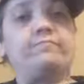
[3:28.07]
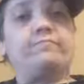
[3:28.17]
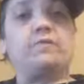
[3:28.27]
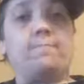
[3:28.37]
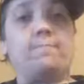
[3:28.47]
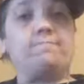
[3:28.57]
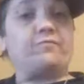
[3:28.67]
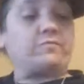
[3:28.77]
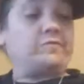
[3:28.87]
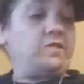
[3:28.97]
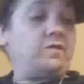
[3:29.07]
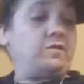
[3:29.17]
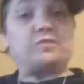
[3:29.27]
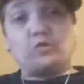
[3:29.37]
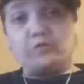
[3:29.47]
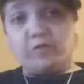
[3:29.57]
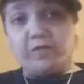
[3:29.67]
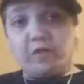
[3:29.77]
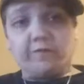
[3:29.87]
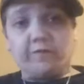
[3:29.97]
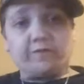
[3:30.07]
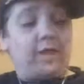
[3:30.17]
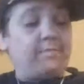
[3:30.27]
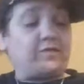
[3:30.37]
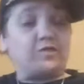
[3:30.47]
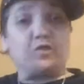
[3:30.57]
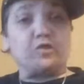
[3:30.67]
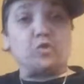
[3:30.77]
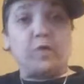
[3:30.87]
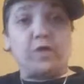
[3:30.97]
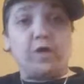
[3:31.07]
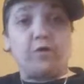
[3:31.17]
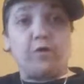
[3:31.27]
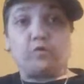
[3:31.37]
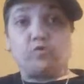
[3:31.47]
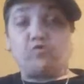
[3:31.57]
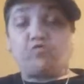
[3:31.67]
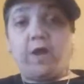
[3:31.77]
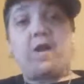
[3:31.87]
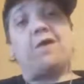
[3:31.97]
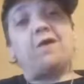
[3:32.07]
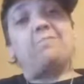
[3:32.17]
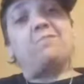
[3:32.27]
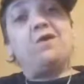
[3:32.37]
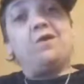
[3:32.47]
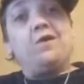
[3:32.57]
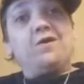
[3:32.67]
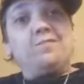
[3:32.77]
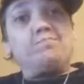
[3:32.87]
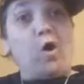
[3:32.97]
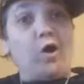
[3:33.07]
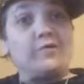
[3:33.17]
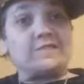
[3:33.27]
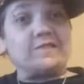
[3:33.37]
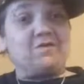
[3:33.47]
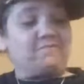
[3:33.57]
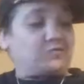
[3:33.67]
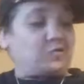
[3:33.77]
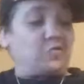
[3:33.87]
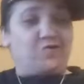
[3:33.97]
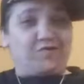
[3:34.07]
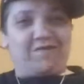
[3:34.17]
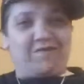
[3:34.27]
monthly. Still doing those. I'm actually doing another loot crate. I am ballsy enough to order.